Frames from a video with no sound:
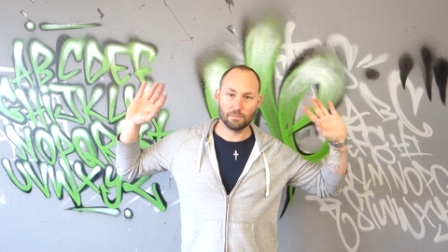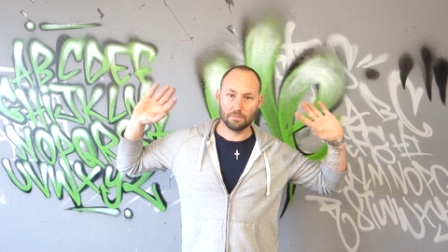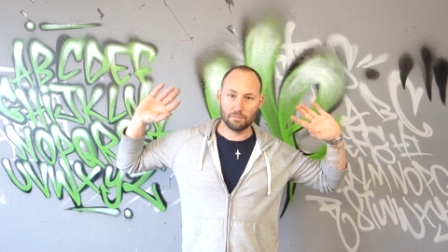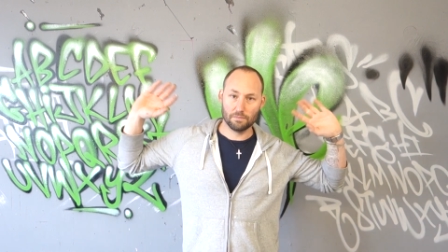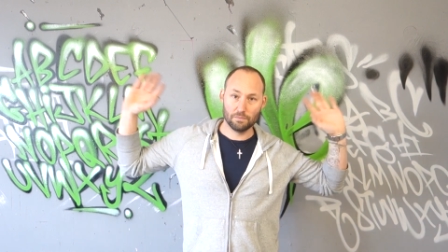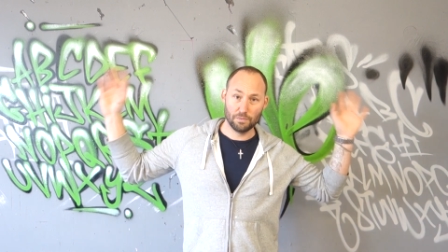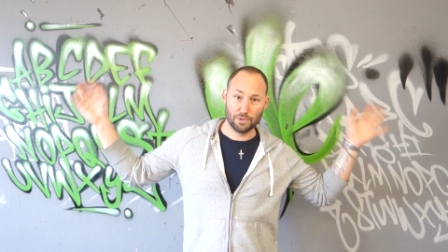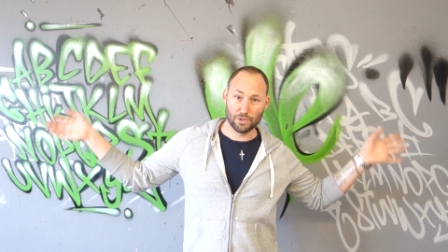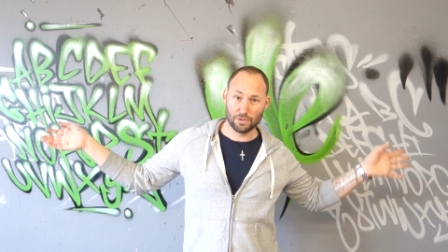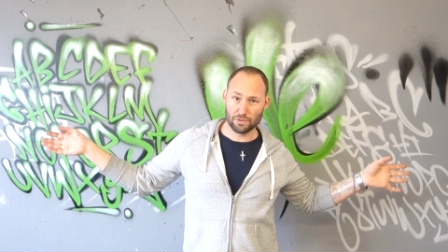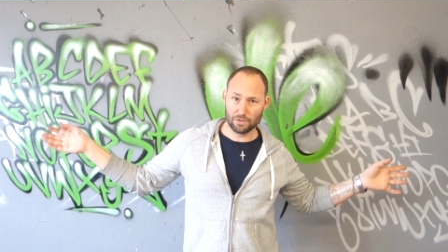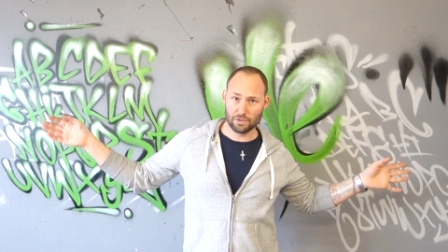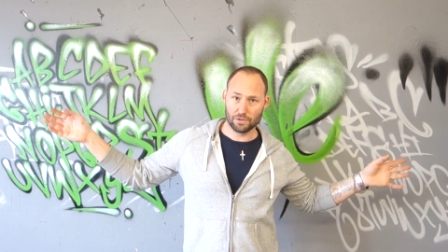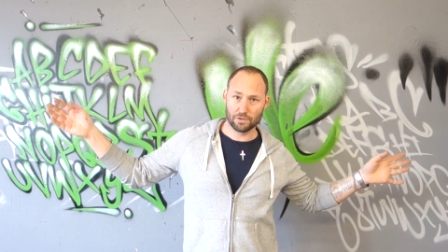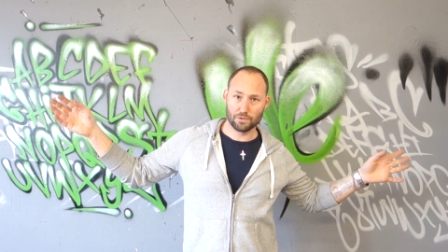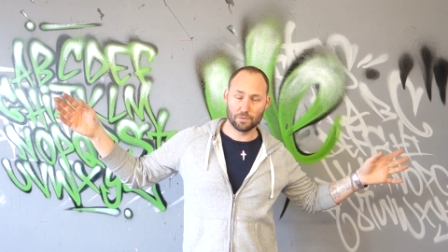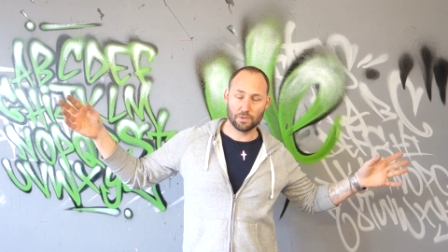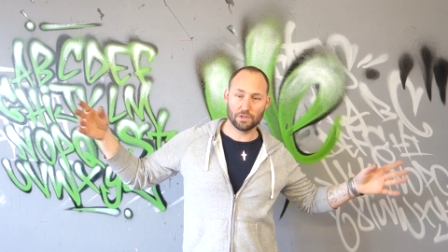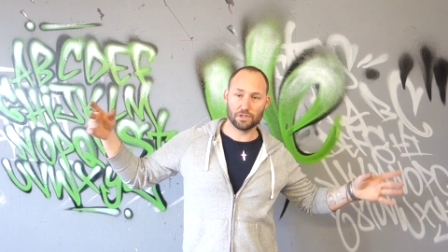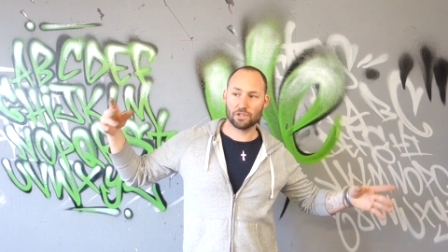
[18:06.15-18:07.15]

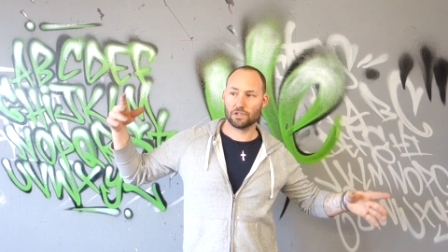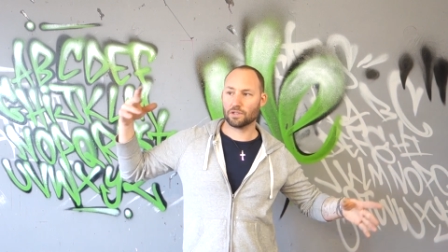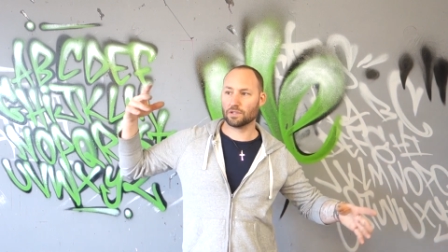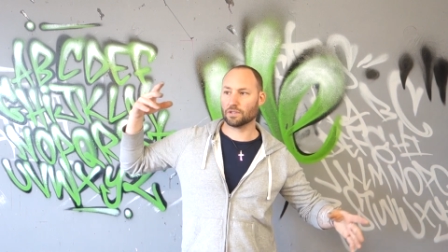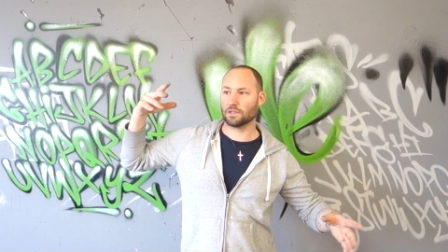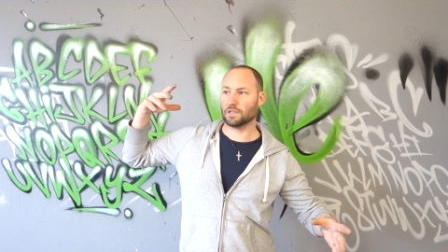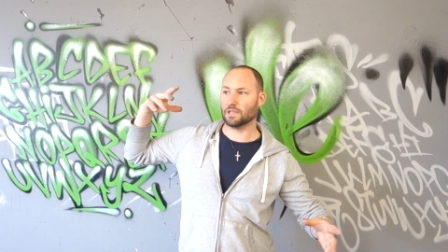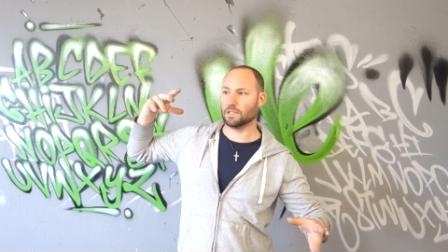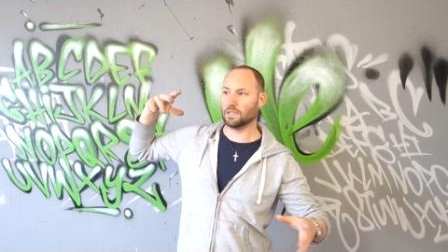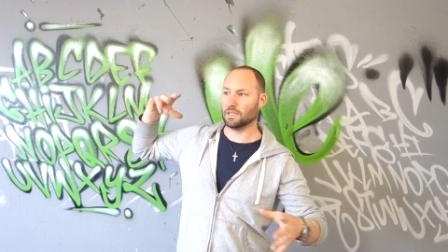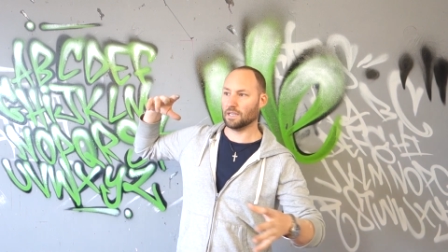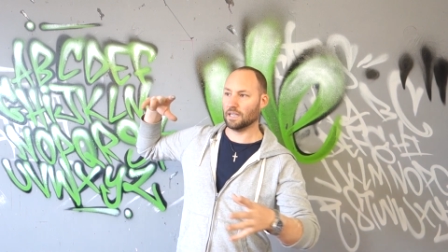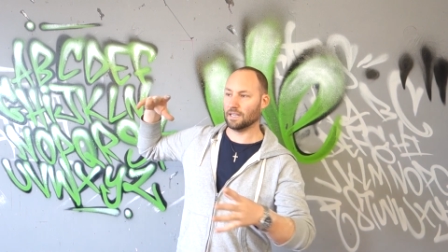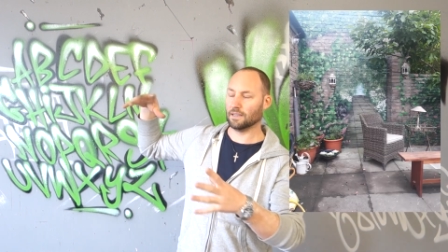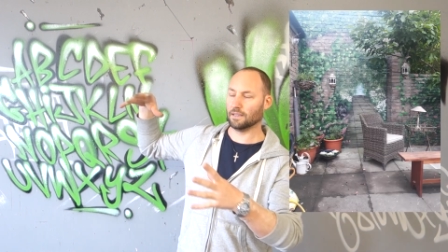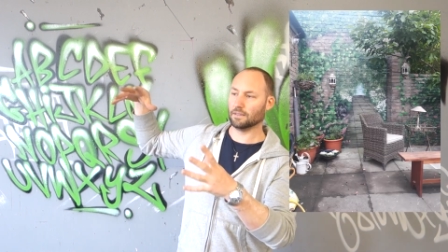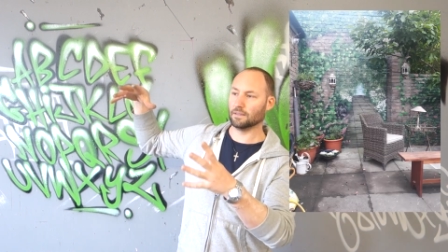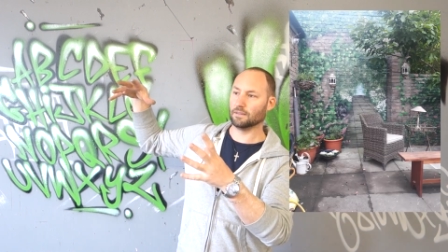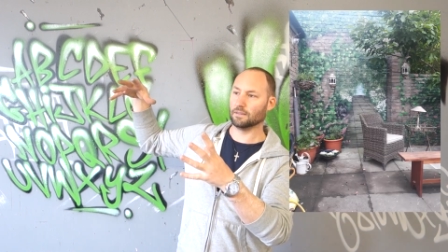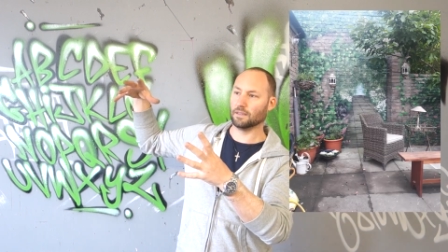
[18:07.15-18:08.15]
murals which kind of
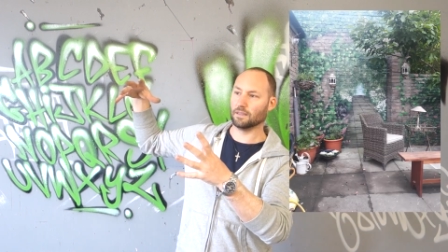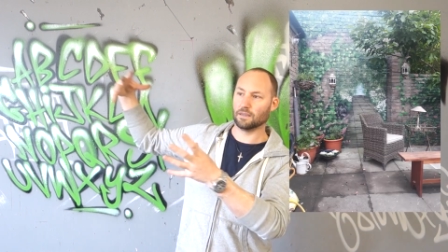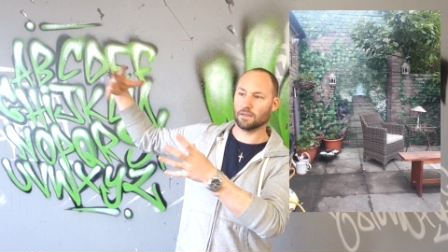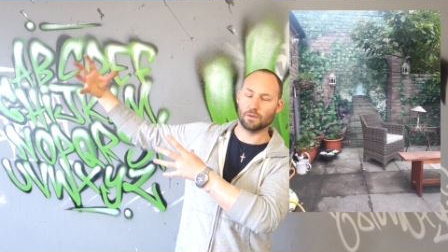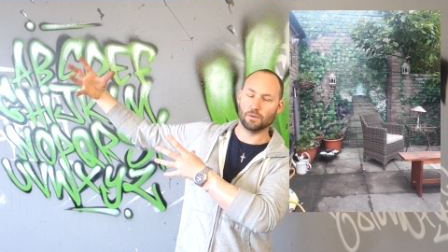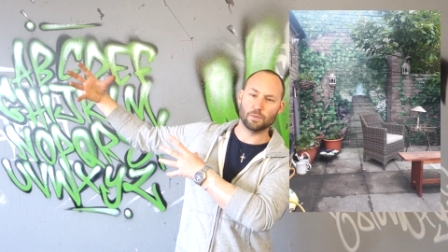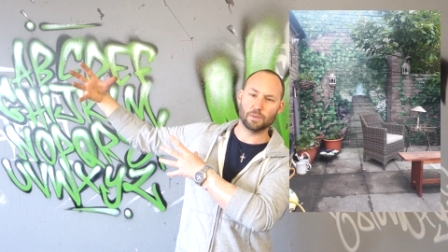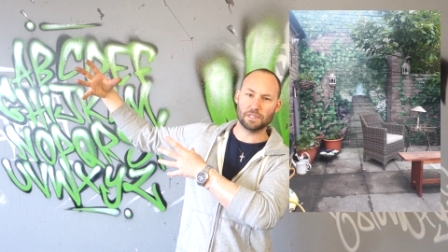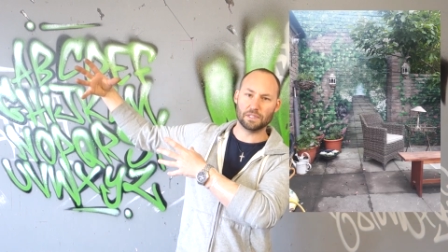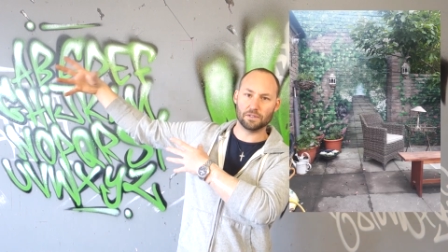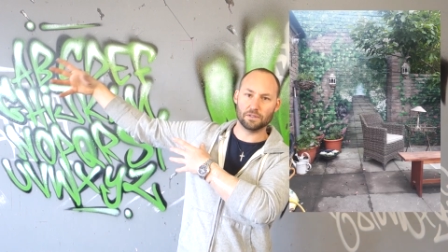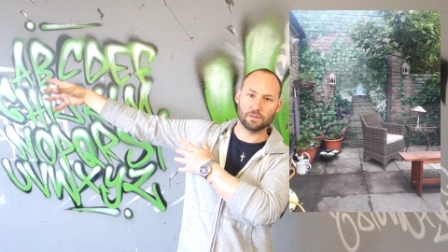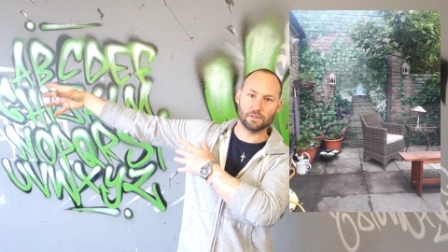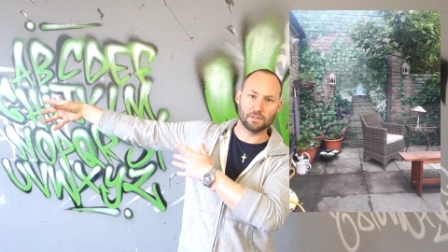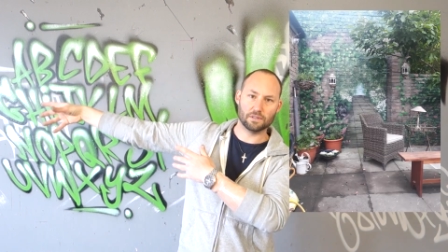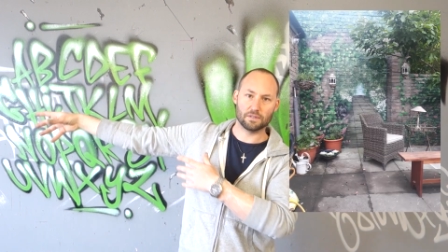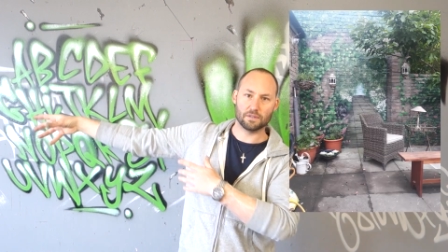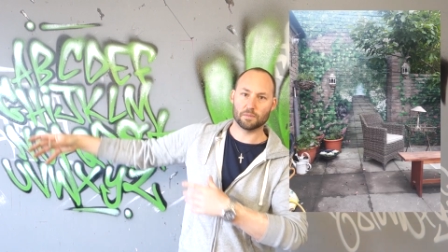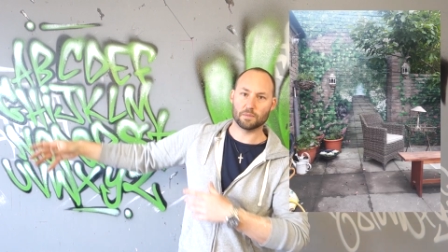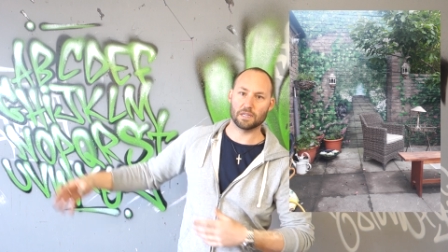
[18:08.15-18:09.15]
like, they got a window
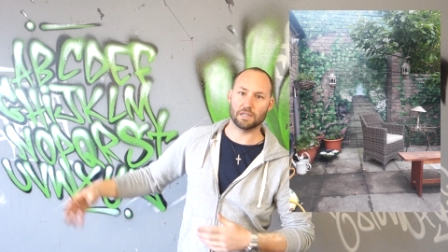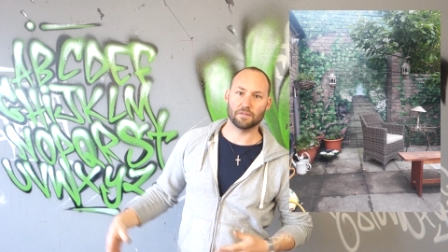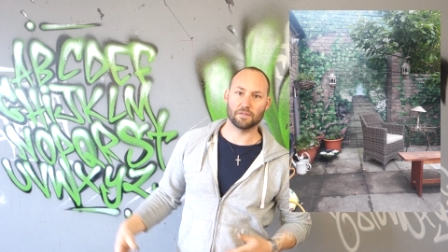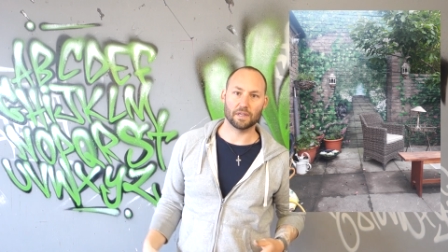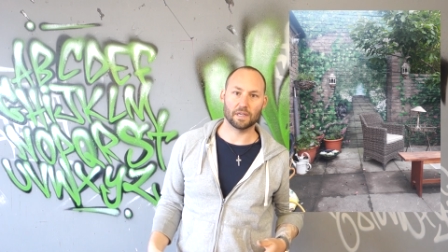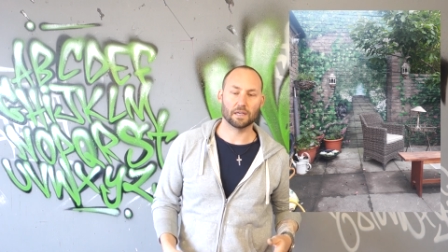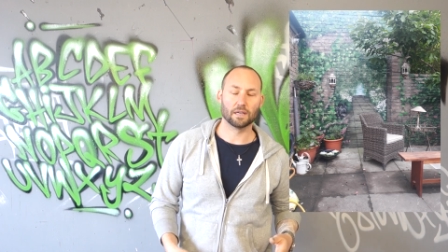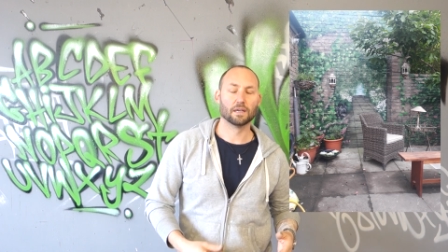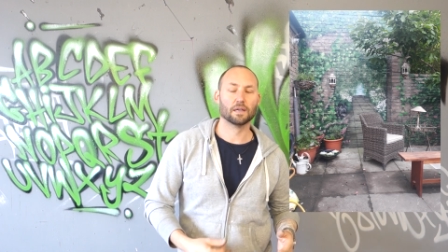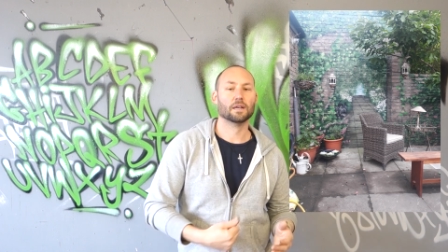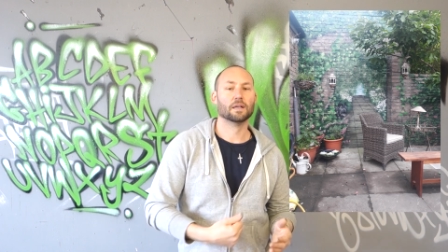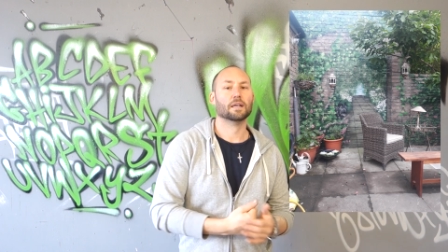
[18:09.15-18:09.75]
and some kind of thing.